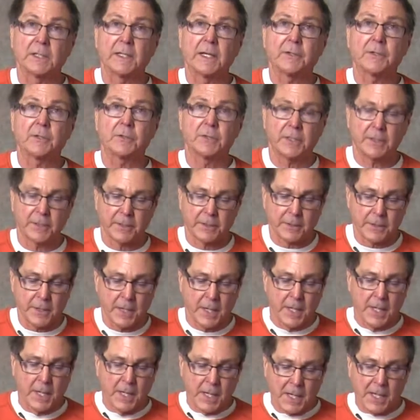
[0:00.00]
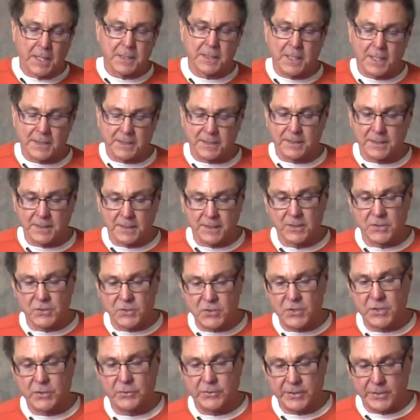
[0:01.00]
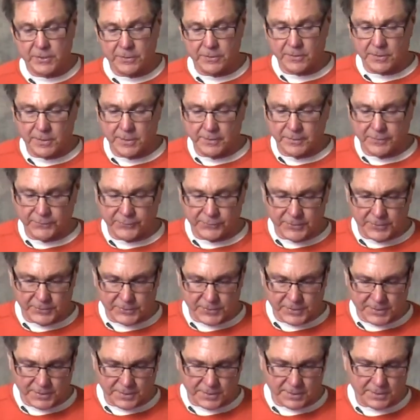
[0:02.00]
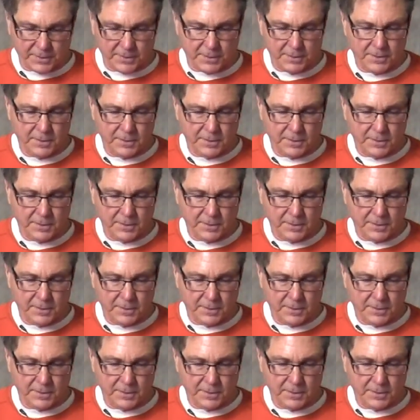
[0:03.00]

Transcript: leather here and not the interior of the front seat.